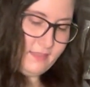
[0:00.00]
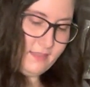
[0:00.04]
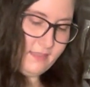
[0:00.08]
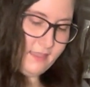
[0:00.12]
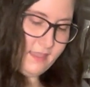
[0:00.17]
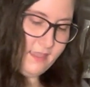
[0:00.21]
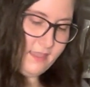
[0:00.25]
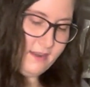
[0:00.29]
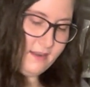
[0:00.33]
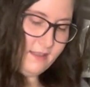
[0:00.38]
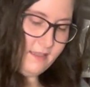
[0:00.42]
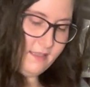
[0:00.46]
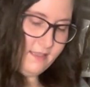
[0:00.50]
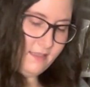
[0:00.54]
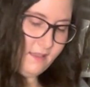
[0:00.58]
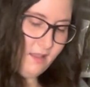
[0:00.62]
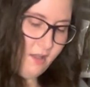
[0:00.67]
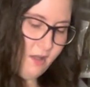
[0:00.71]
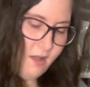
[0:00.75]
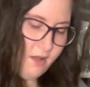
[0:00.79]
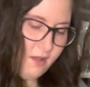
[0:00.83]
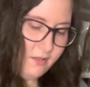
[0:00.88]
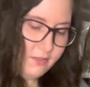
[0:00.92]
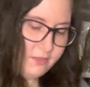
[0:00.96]
and
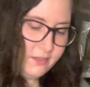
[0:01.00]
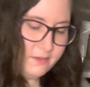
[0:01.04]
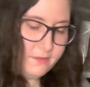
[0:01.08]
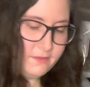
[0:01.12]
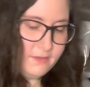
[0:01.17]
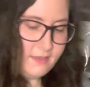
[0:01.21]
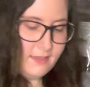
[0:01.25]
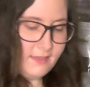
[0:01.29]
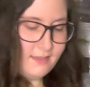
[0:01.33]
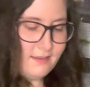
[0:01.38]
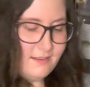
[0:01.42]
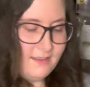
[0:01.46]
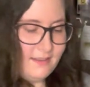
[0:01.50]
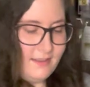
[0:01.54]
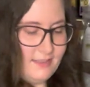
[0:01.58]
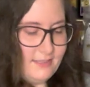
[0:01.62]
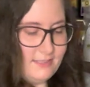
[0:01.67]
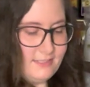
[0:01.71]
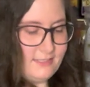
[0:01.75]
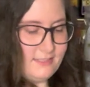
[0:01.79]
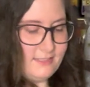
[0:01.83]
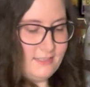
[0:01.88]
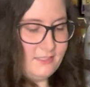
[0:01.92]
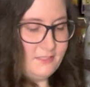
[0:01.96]
all you get
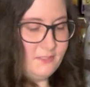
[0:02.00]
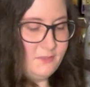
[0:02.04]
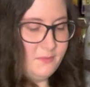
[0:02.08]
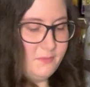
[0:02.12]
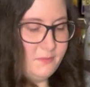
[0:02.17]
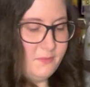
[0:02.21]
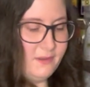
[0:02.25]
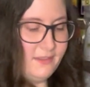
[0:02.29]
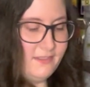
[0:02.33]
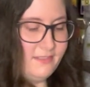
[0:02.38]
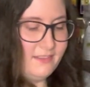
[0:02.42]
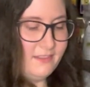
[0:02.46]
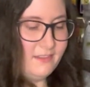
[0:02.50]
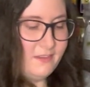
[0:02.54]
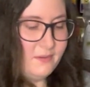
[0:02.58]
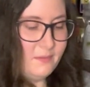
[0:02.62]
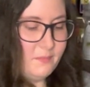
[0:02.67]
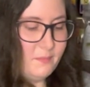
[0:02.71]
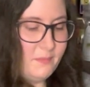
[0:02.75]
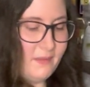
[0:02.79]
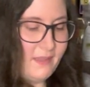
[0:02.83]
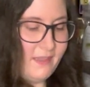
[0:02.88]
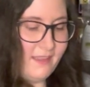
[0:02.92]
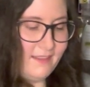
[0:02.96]
is this one little
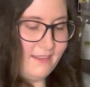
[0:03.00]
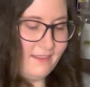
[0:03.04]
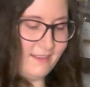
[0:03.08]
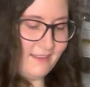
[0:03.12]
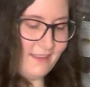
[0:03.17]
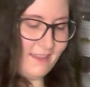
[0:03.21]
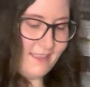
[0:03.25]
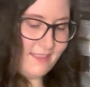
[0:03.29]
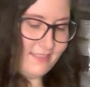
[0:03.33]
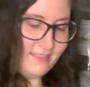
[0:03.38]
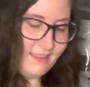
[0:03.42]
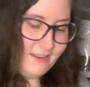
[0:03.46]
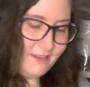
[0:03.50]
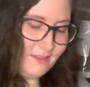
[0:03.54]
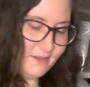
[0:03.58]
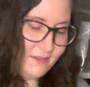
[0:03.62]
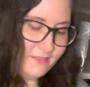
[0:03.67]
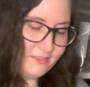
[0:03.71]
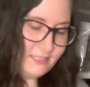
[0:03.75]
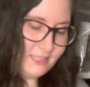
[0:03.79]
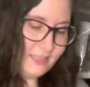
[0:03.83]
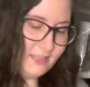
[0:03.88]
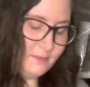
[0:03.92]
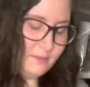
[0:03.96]
bit, and then you have
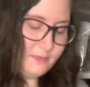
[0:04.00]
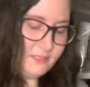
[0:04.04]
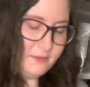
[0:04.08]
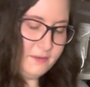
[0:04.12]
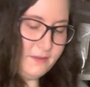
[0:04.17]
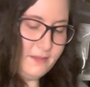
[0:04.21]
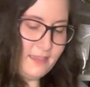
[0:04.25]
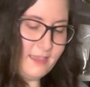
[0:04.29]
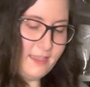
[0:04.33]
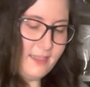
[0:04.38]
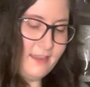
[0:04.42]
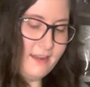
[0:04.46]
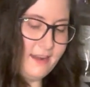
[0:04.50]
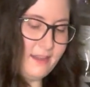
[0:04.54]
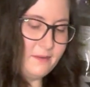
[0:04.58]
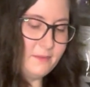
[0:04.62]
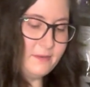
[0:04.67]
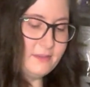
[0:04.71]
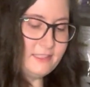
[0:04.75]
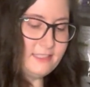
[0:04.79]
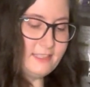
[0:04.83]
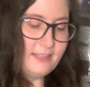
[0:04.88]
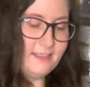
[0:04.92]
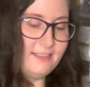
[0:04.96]
to keep doing it. And I
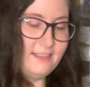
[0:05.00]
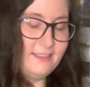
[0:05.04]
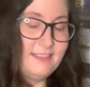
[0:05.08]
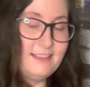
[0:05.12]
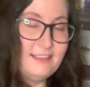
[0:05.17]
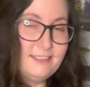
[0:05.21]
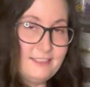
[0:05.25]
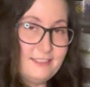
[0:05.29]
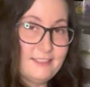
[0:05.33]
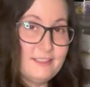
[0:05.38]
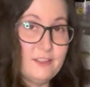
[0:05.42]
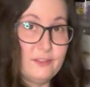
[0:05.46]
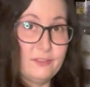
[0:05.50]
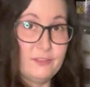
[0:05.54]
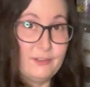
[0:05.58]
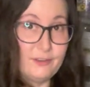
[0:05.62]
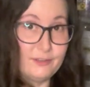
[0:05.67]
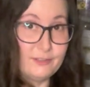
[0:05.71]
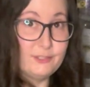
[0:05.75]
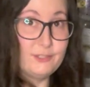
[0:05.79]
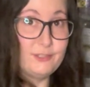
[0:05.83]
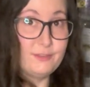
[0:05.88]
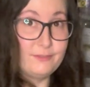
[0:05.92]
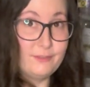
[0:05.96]
will say that this is the
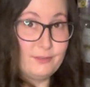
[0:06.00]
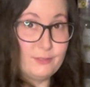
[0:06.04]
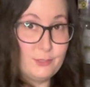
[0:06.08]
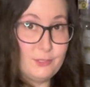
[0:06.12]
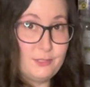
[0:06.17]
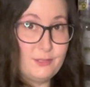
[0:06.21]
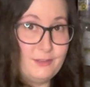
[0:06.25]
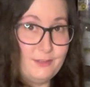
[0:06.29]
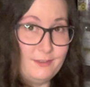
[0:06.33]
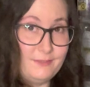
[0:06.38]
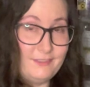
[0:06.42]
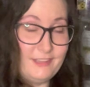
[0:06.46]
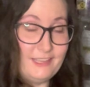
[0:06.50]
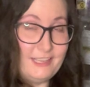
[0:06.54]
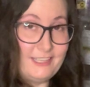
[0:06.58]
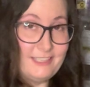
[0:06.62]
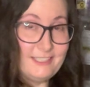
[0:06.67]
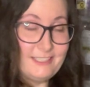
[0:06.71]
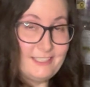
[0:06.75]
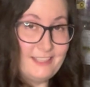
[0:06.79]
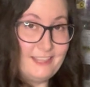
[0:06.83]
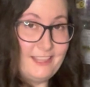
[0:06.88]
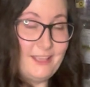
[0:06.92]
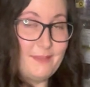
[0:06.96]
larger version of
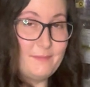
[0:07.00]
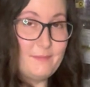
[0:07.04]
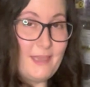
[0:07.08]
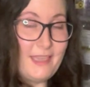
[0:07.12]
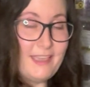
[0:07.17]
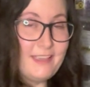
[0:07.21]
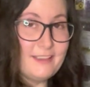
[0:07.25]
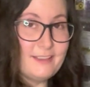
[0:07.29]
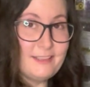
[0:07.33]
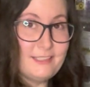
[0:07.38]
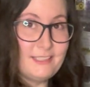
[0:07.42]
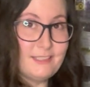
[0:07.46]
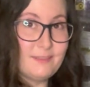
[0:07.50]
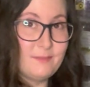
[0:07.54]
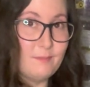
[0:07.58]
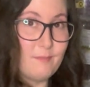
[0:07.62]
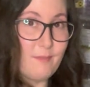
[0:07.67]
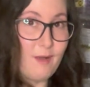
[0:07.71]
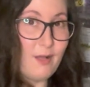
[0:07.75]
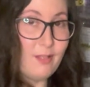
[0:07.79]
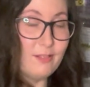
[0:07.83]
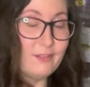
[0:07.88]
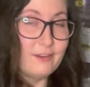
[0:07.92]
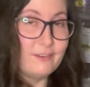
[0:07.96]
this. They make a
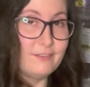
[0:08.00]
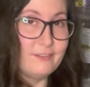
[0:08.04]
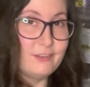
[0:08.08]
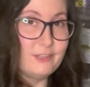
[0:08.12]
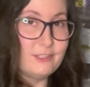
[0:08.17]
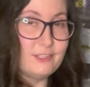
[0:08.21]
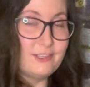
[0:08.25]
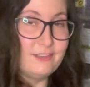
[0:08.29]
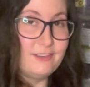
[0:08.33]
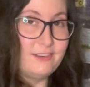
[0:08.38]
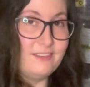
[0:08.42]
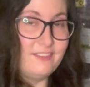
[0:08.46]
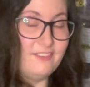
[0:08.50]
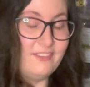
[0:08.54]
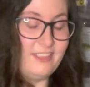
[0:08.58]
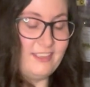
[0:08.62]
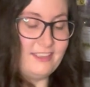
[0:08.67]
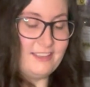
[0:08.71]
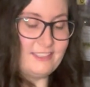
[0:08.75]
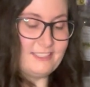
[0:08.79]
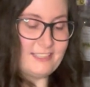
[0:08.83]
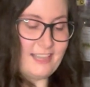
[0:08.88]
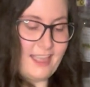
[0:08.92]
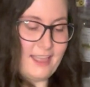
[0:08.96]
smaller version of
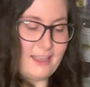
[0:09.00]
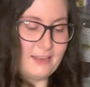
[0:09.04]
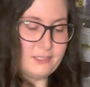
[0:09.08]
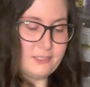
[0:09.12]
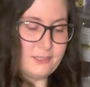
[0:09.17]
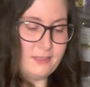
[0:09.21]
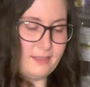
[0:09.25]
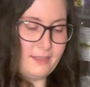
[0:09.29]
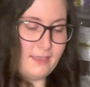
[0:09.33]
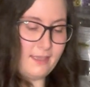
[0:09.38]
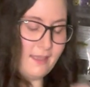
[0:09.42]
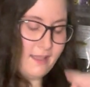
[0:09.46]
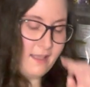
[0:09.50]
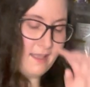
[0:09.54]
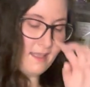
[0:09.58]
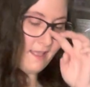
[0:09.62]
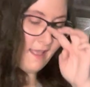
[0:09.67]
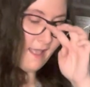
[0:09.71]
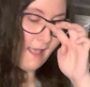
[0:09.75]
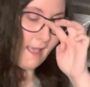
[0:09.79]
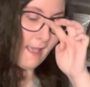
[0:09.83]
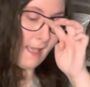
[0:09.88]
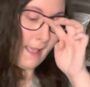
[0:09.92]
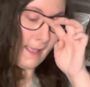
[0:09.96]
this actually.
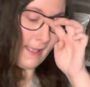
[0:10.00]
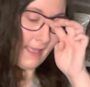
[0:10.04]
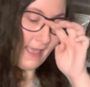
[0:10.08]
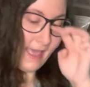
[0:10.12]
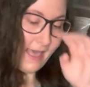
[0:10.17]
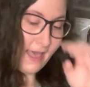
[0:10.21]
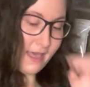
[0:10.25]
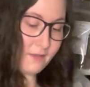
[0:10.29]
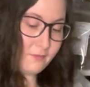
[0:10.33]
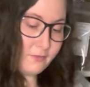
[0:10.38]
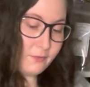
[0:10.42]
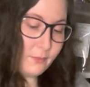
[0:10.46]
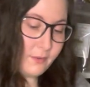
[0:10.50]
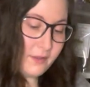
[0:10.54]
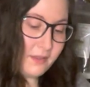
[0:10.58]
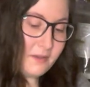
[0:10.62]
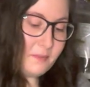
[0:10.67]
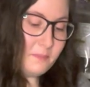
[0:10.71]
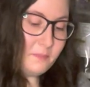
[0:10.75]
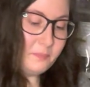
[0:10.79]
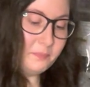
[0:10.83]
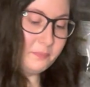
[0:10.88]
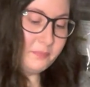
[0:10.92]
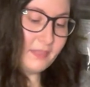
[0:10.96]
I have one,
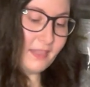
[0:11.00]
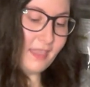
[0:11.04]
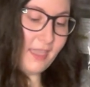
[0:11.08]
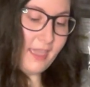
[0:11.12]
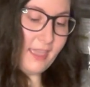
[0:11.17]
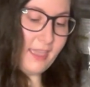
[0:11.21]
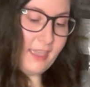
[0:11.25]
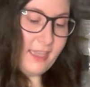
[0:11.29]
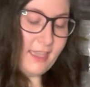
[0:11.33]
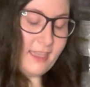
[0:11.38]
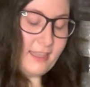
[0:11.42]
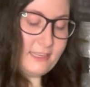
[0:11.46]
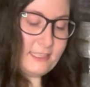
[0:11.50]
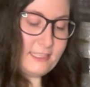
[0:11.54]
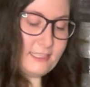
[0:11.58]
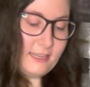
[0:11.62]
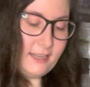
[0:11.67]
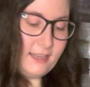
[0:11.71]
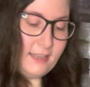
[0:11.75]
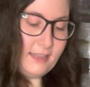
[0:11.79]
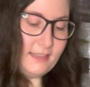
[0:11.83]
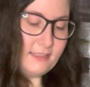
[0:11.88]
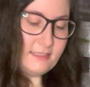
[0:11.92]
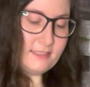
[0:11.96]
and
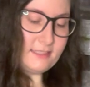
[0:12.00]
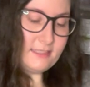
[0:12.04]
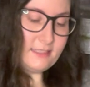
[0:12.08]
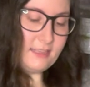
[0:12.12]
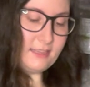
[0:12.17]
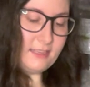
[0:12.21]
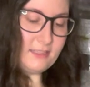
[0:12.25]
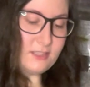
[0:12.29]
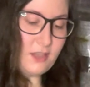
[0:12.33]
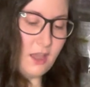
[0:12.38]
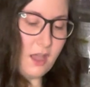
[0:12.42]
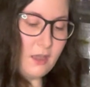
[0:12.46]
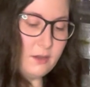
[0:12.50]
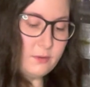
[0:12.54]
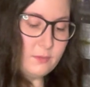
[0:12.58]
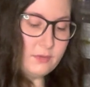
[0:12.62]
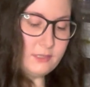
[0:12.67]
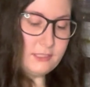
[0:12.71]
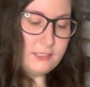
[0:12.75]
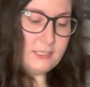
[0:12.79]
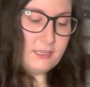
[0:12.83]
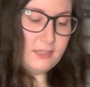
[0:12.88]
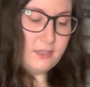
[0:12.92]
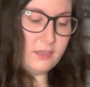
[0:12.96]
it's
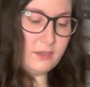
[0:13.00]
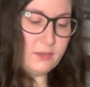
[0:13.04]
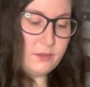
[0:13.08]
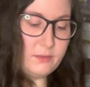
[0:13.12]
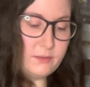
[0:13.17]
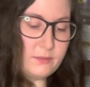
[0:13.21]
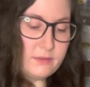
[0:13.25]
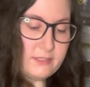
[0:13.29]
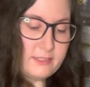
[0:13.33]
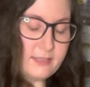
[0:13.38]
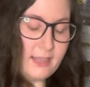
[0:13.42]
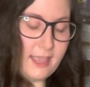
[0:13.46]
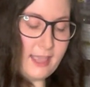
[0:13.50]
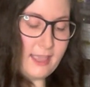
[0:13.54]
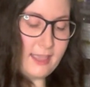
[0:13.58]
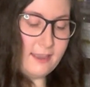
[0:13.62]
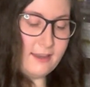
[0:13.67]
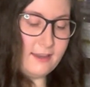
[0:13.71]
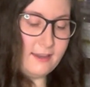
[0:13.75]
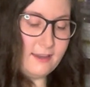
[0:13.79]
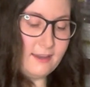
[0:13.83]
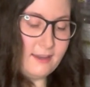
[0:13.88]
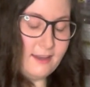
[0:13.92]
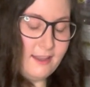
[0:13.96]
awkward to use,
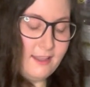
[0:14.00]
and